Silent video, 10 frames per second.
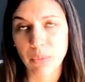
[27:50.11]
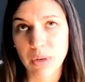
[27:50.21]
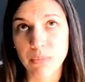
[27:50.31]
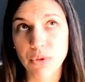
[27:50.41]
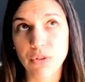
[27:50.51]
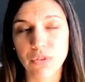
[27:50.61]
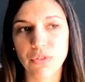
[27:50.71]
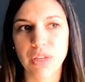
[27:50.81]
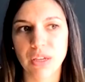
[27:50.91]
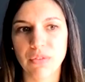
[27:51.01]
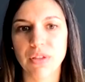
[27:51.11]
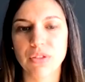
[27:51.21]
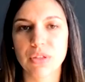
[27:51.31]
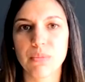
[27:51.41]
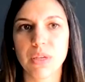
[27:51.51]
what a beautiful thing if this
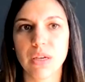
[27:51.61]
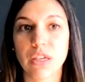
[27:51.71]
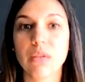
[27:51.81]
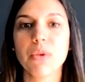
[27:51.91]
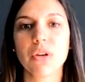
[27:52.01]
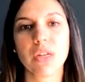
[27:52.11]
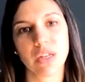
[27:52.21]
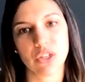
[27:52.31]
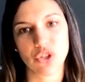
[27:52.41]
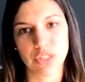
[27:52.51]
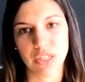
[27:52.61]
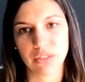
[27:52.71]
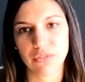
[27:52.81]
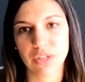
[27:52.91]
could be a community initiative,